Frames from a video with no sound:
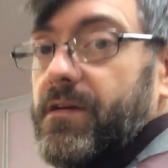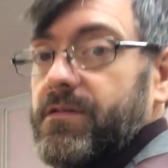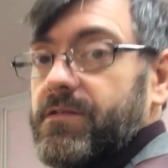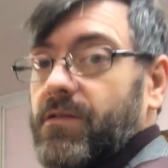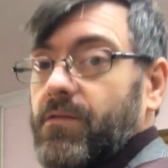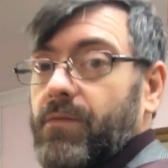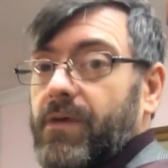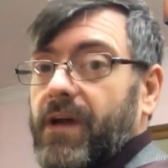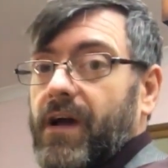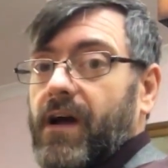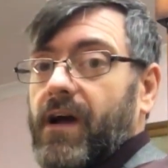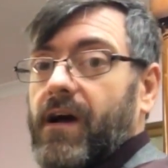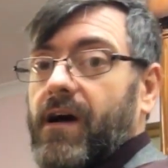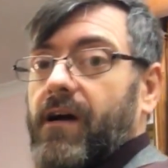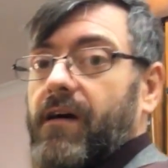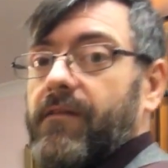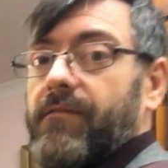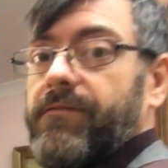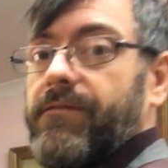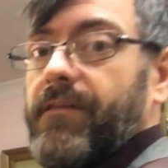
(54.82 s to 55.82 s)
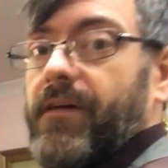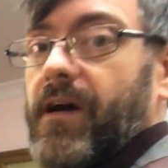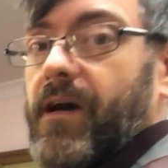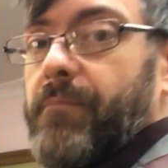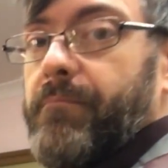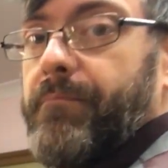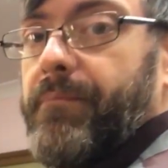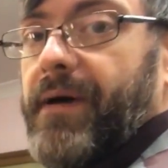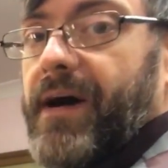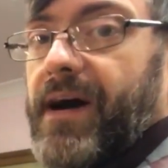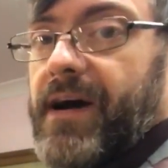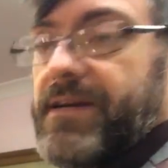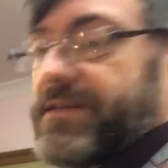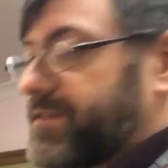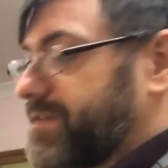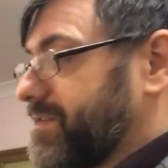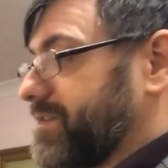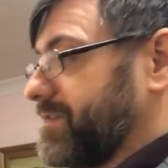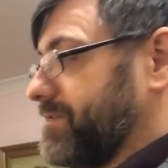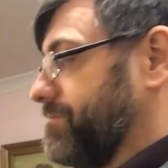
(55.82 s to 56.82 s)
So we have a
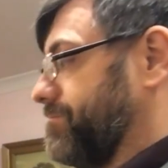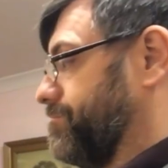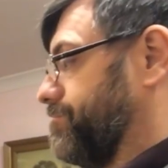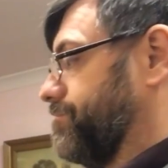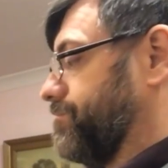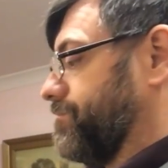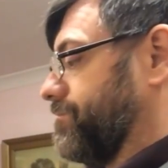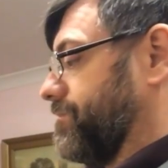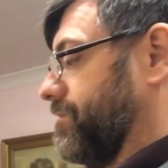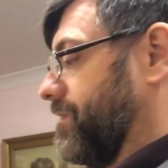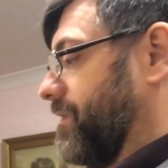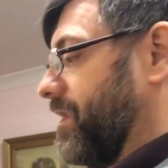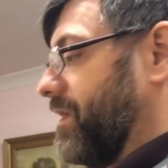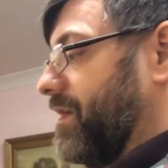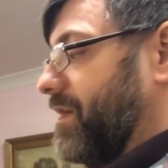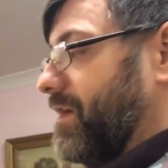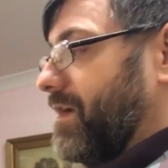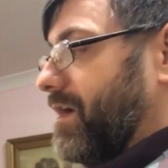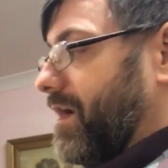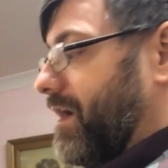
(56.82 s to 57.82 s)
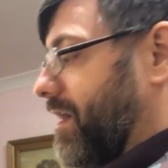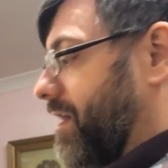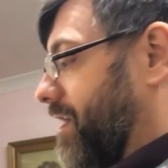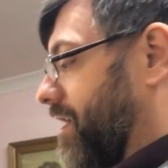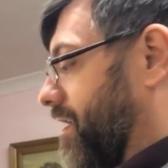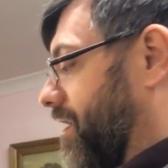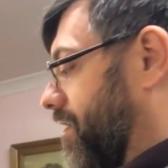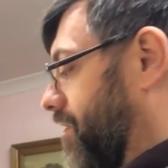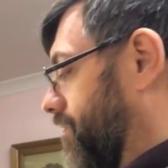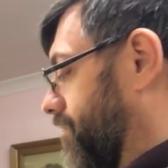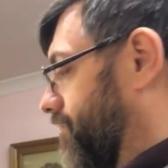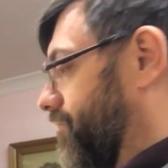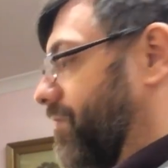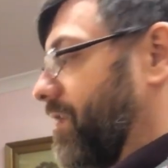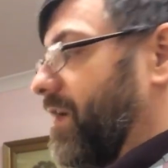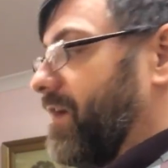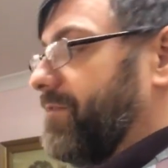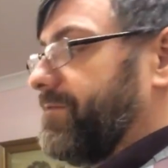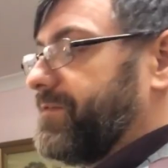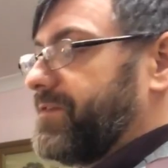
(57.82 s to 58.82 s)
Bass uh,
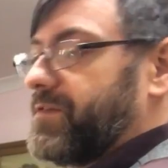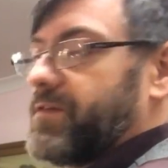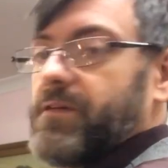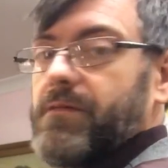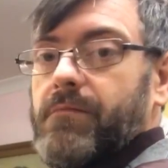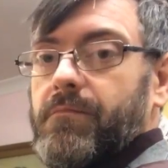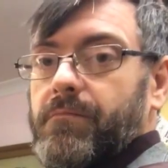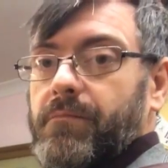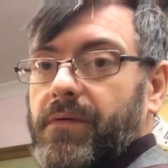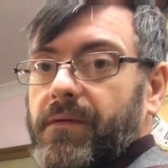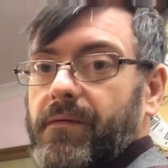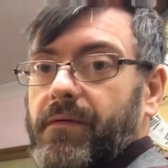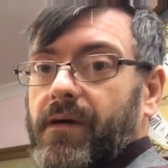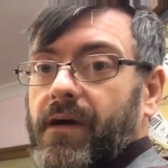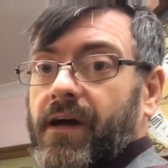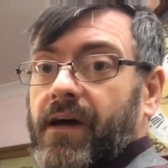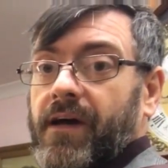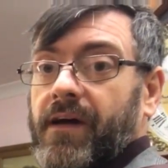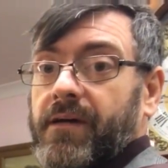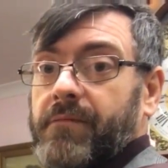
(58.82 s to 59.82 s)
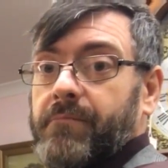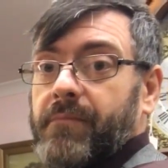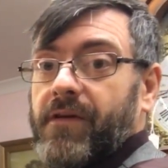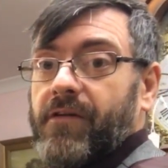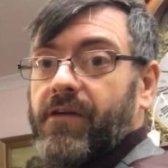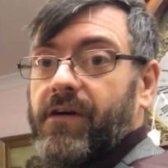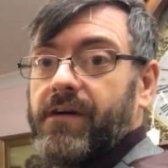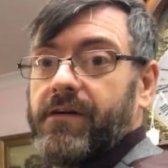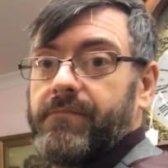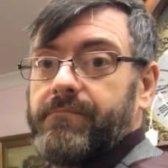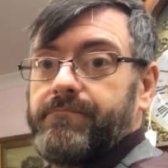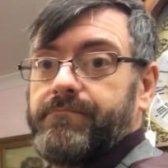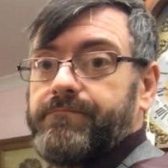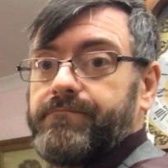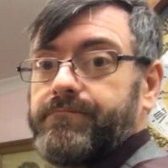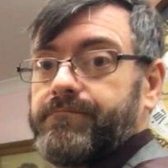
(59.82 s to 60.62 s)
draft uh, mirror.